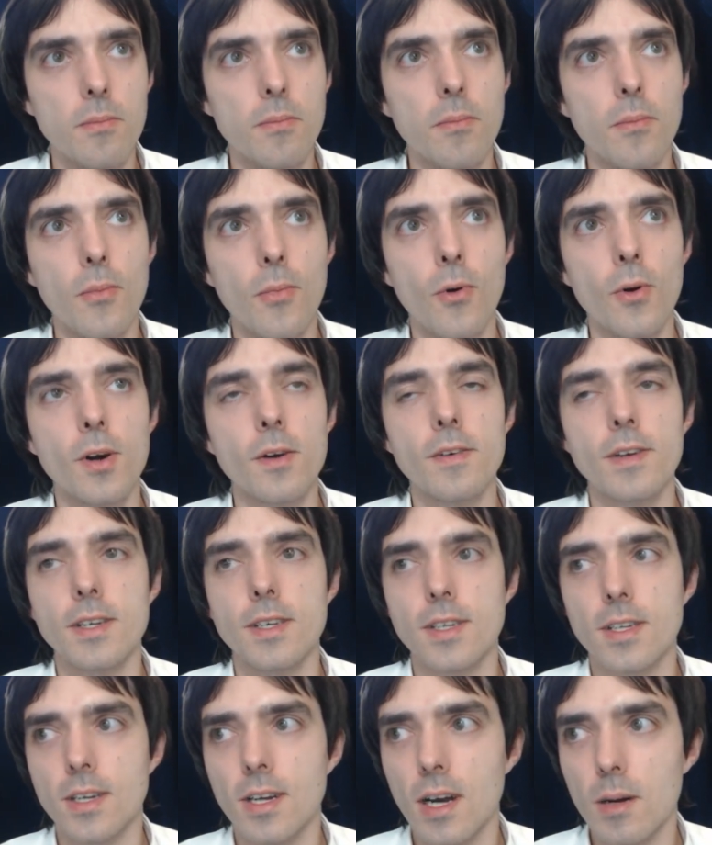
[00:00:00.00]
more
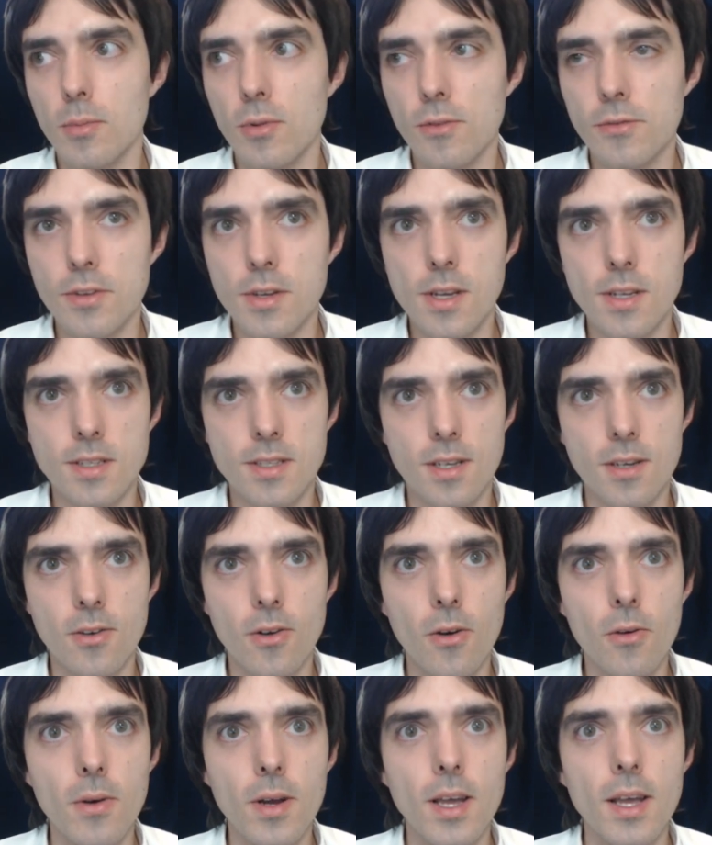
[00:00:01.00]
than a couple of years
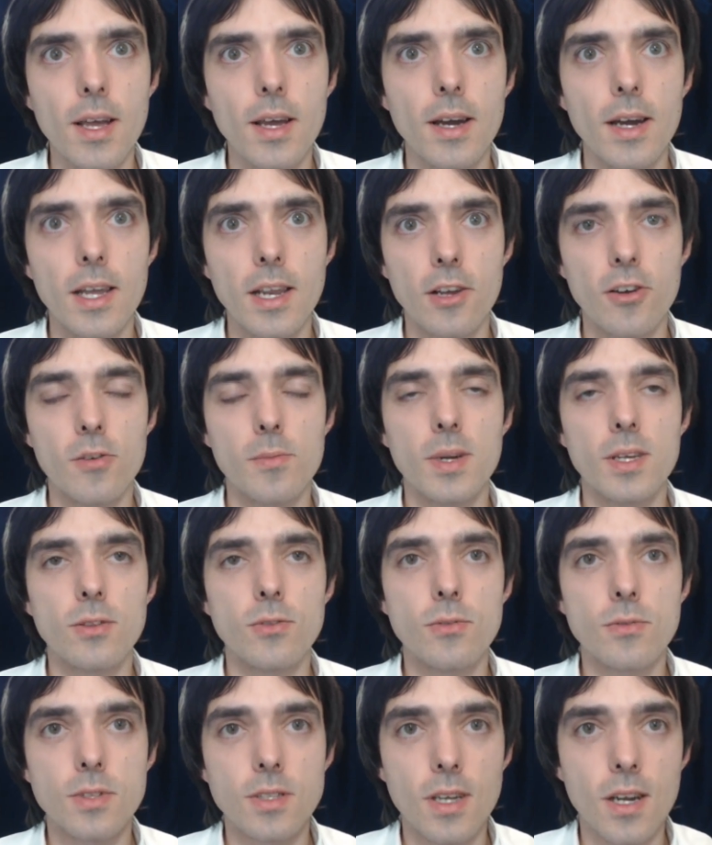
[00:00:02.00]
ago, I recommend
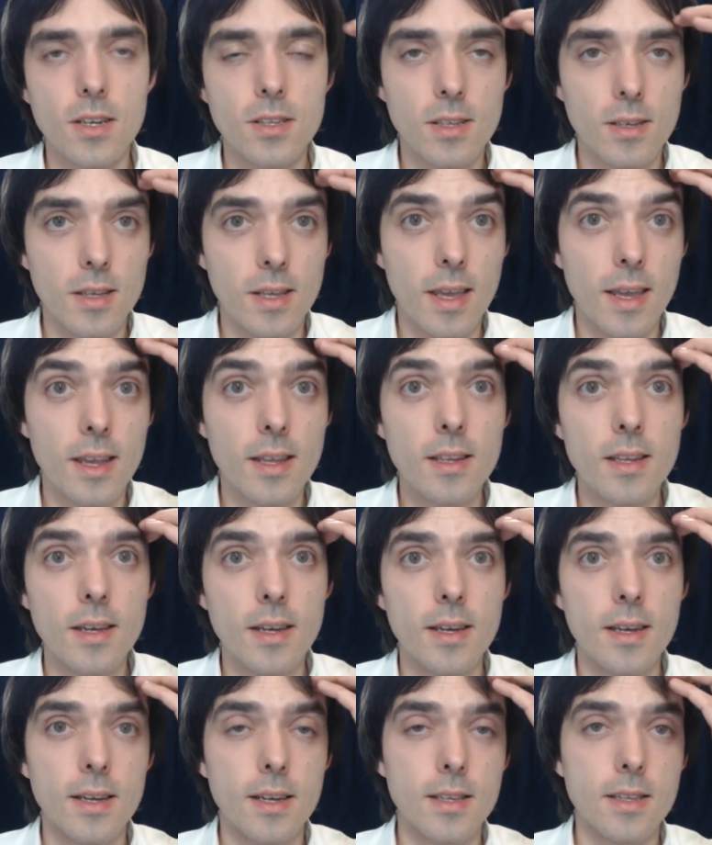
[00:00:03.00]
to start again
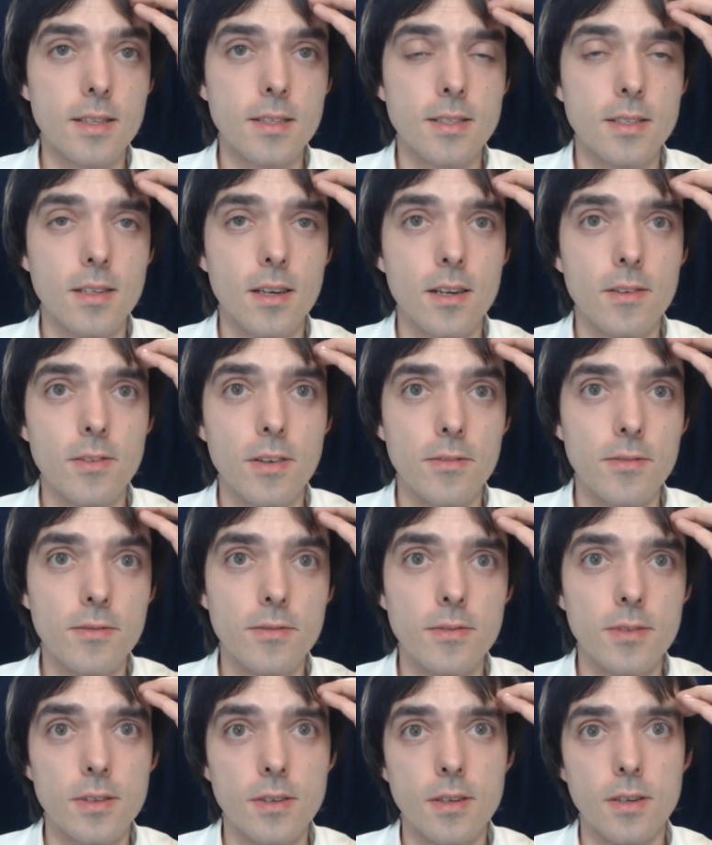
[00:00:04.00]
and start with
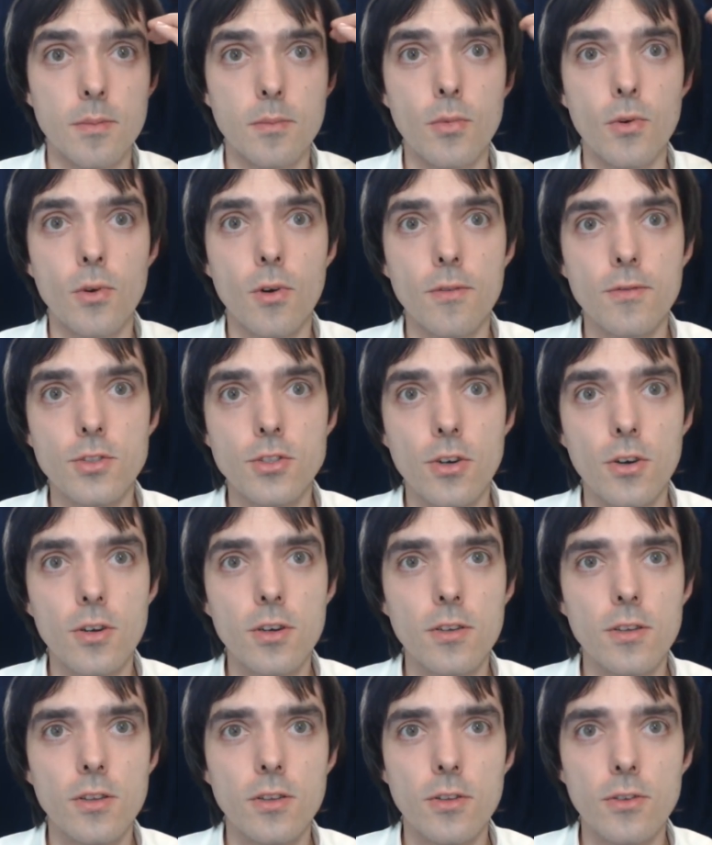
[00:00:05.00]
Book of John
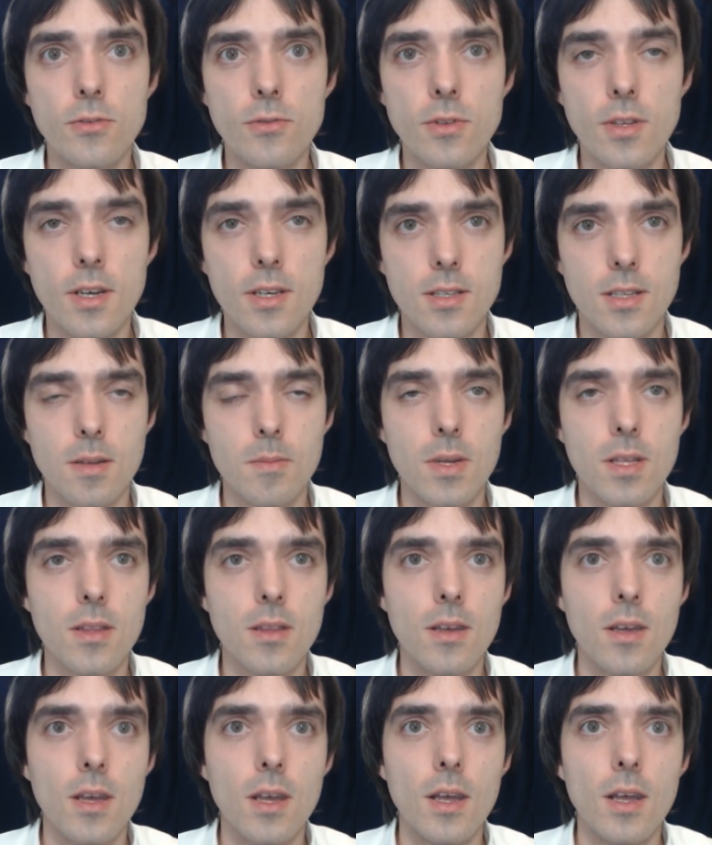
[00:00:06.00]
in New Testament,
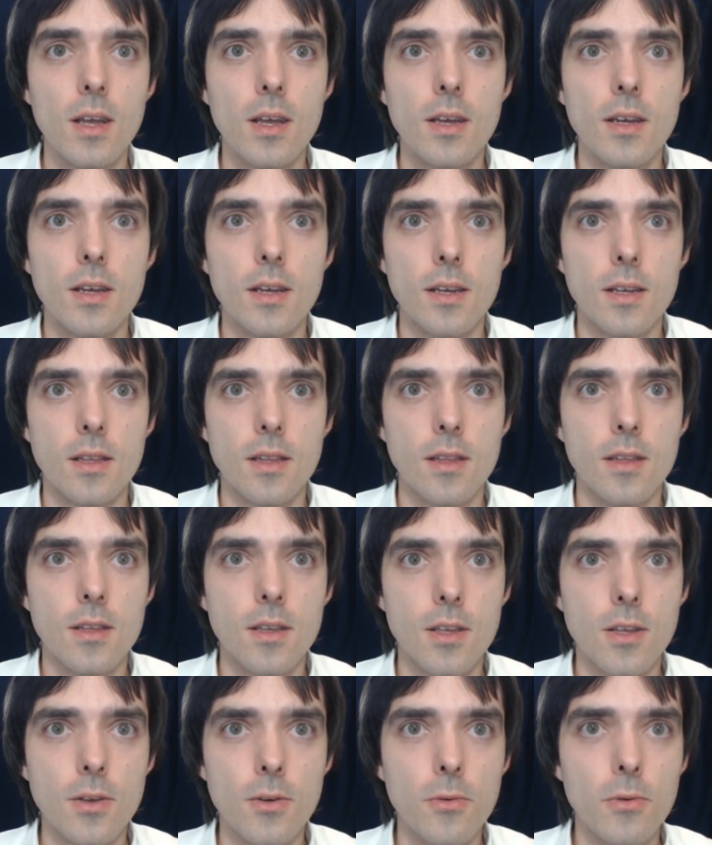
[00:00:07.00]
and
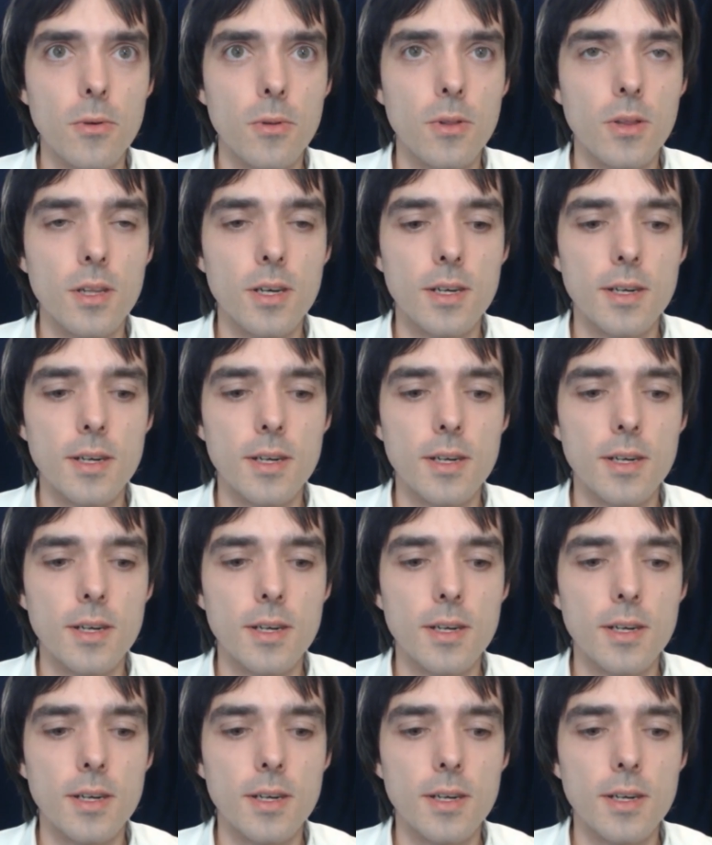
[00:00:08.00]
you will